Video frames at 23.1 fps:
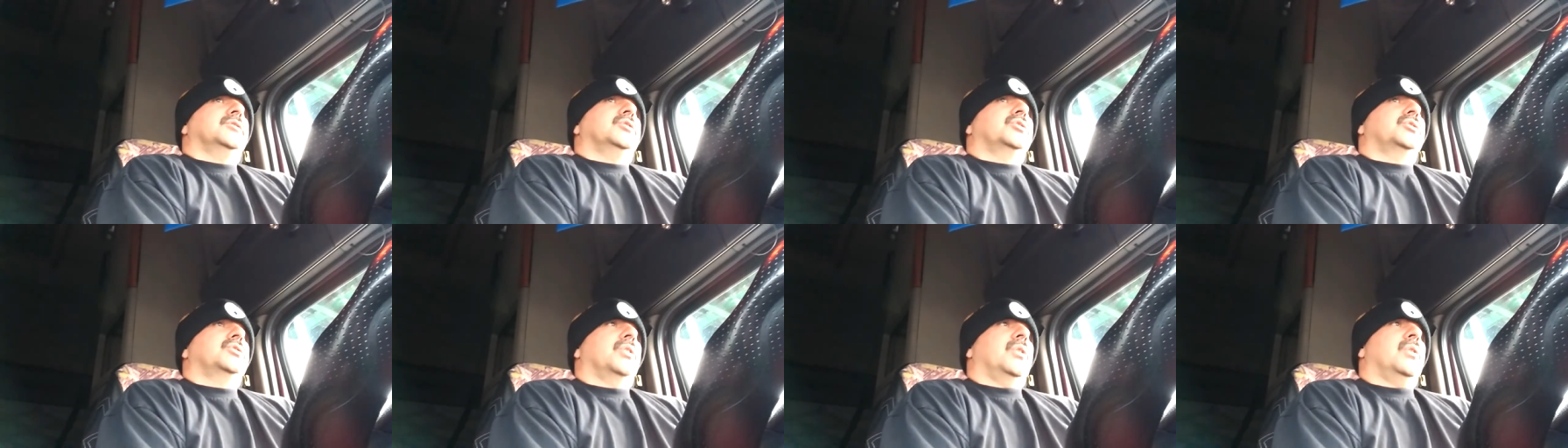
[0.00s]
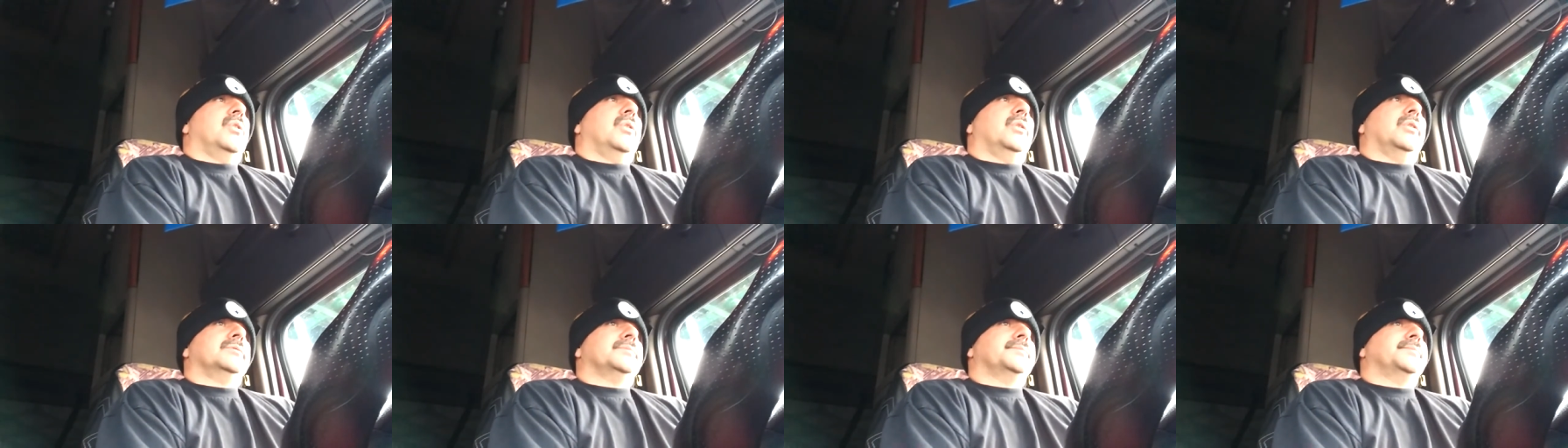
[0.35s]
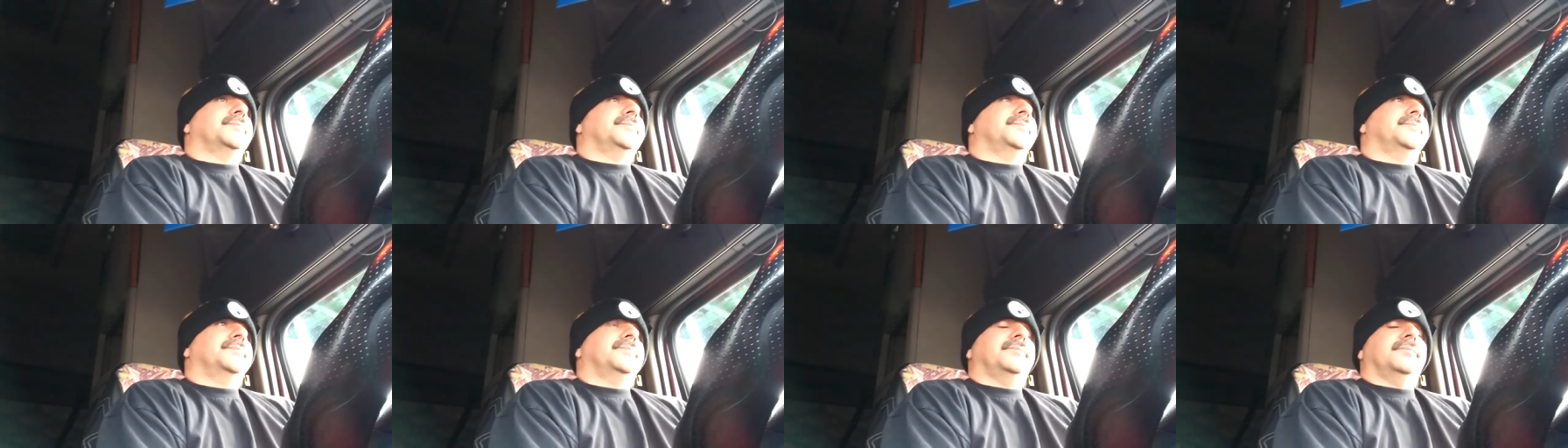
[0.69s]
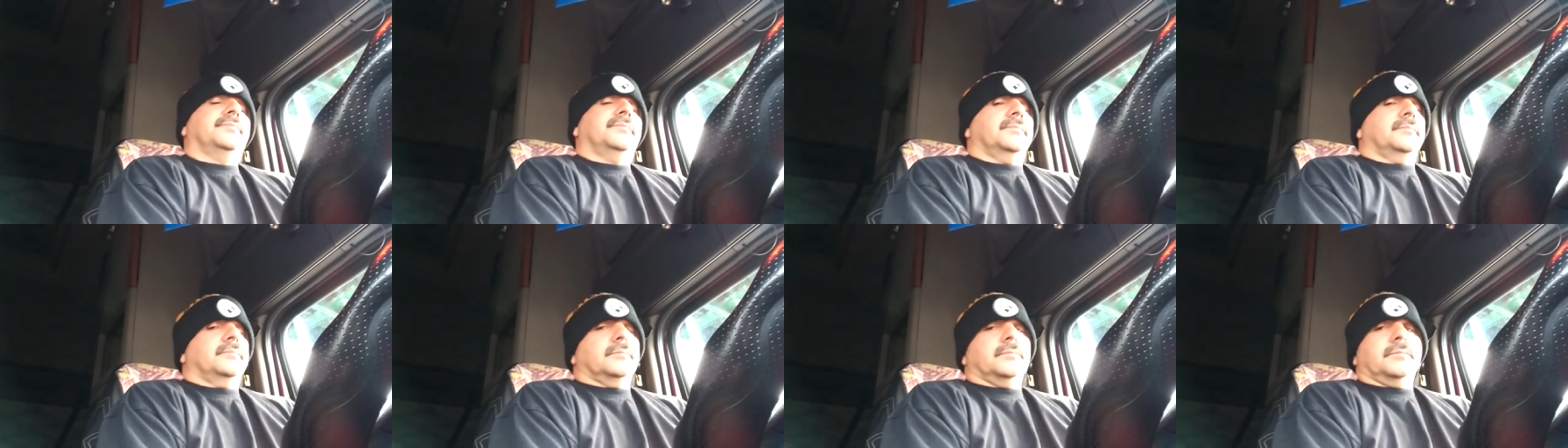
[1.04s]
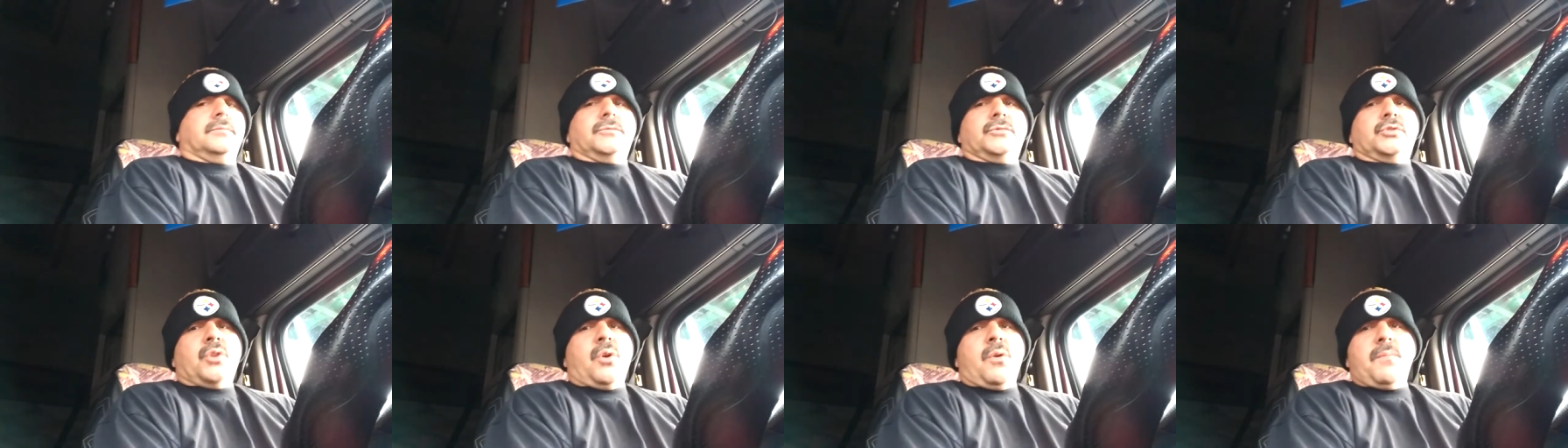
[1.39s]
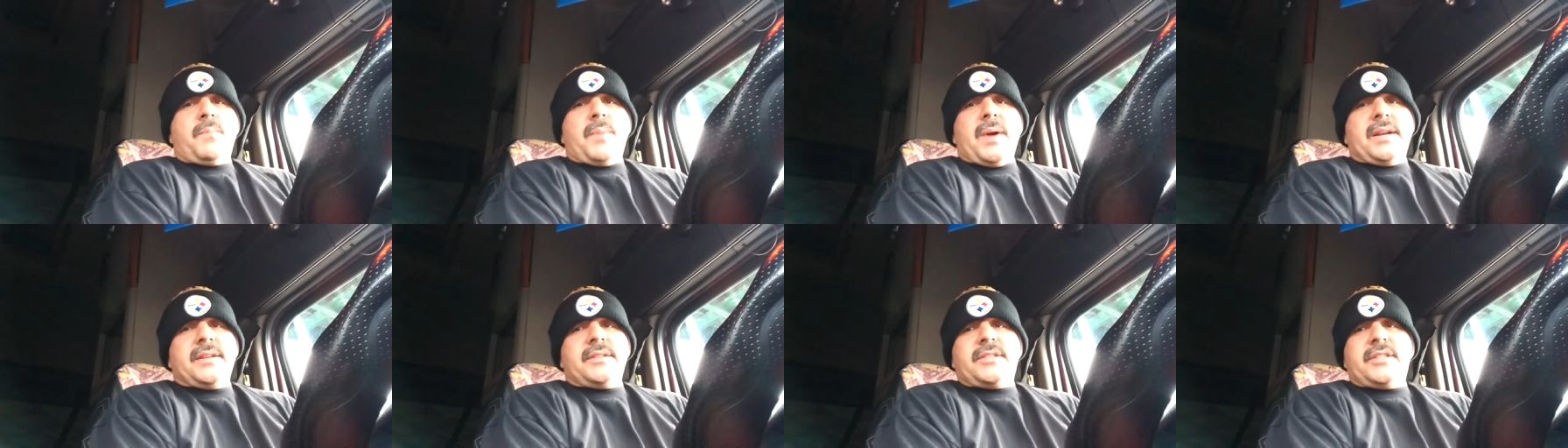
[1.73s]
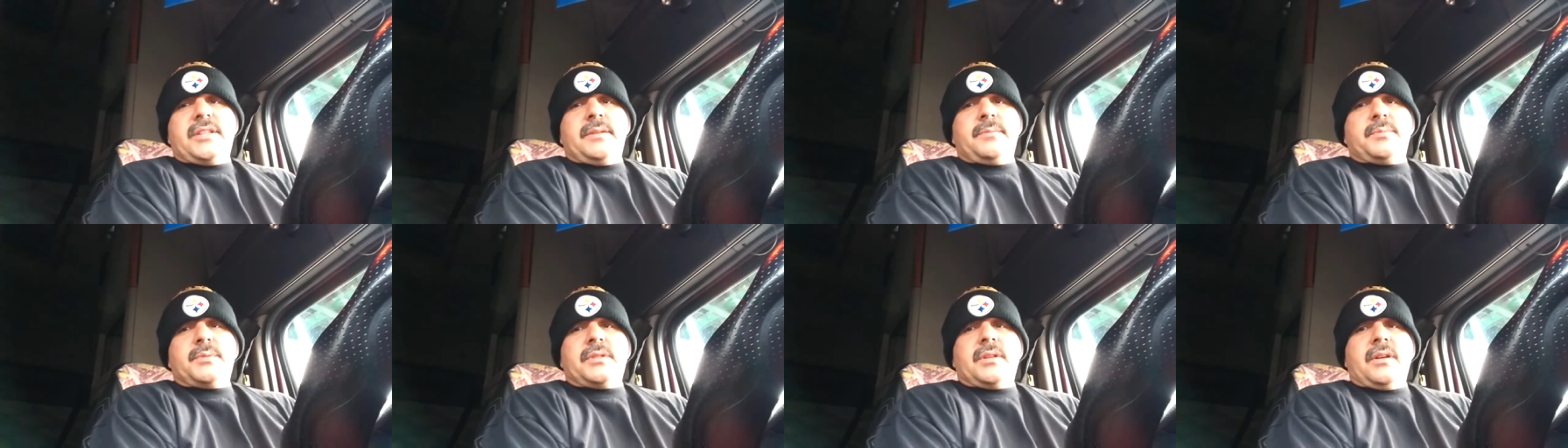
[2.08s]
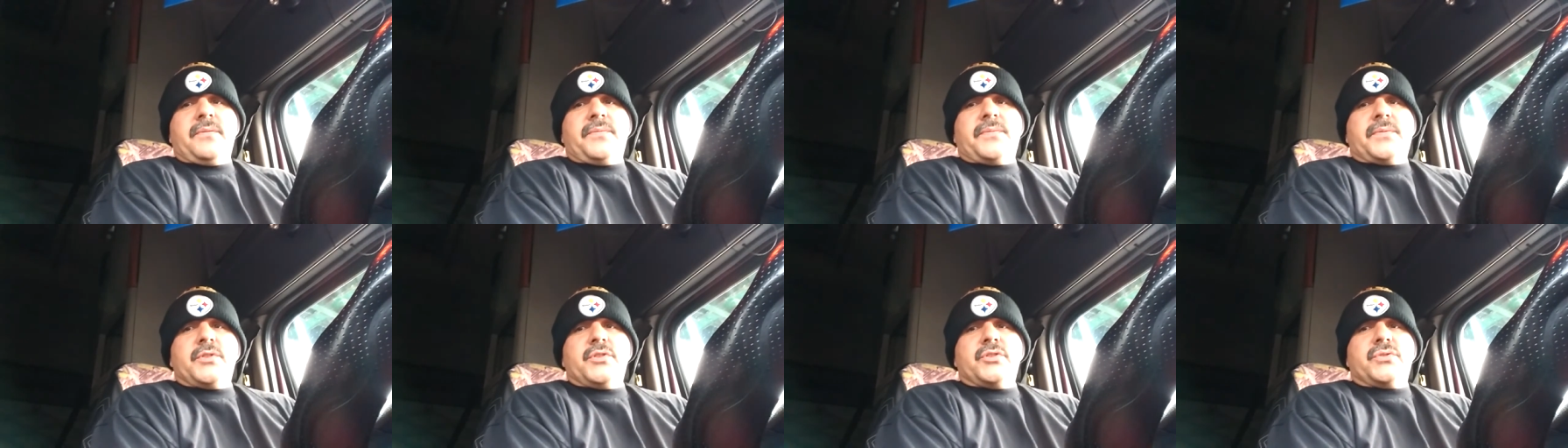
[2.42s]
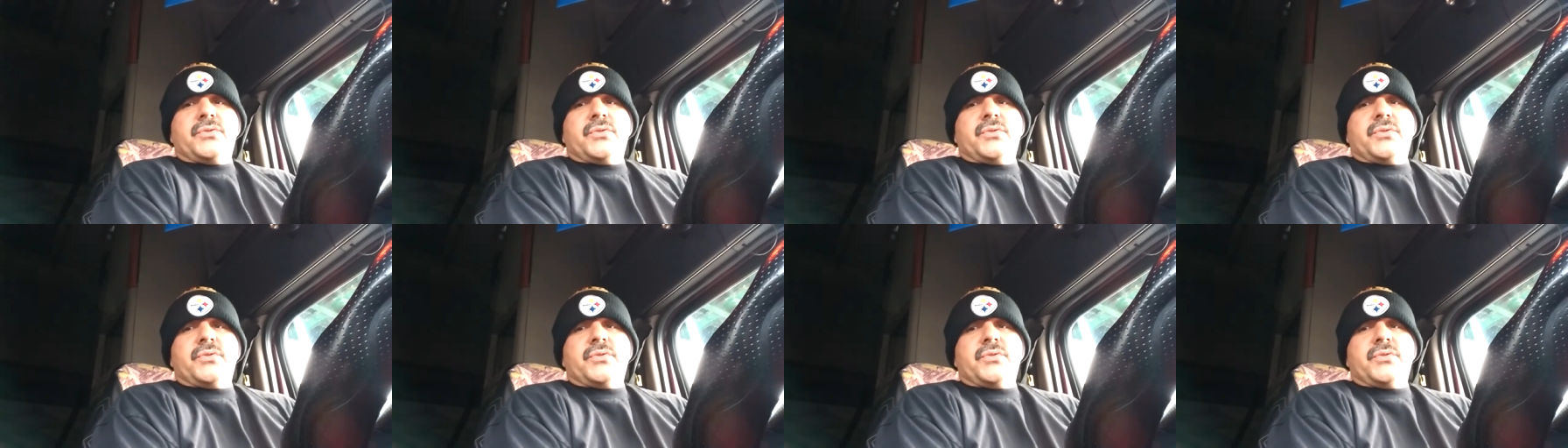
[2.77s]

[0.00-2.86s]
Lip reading: So don't buy cheap stuff for your